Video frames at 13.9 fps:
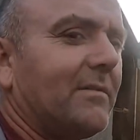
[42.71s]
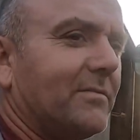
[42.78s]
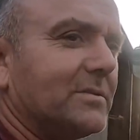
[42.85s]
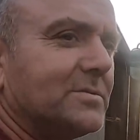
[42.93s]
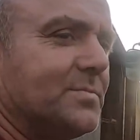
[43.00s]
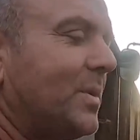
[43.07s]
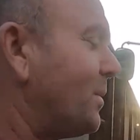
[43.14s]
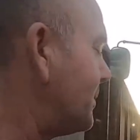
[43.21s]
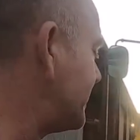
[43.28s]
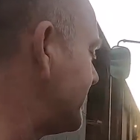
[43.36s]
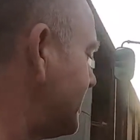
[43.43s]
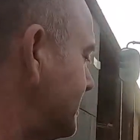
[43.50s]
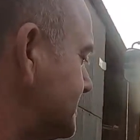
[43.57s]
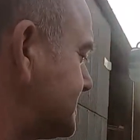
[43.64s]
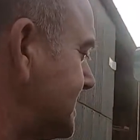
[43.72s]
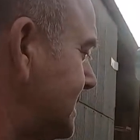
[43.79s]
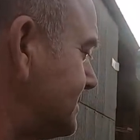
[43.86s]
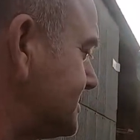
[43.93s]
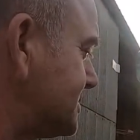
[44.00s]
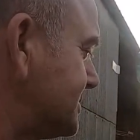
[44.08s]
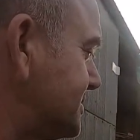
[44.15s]
was pumping all the
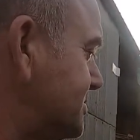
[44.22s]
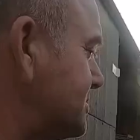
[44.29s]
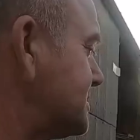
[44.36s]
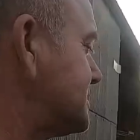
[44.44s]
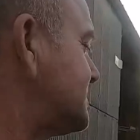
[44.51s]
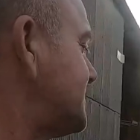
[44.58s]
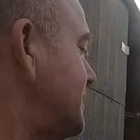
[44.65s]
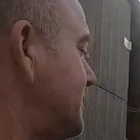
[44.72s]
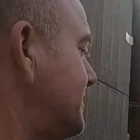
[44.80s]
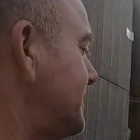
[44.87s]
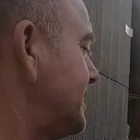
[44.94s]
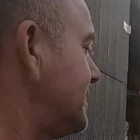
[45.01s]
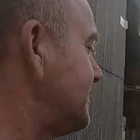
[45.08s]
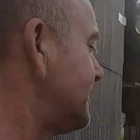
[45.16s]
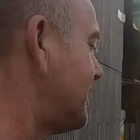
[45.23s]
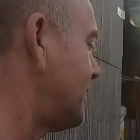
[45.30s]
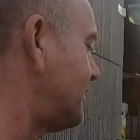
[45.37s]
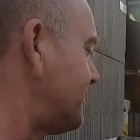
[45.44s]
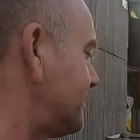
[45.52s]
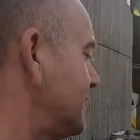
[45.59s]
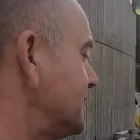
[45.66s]
time, so we took the spool valve off.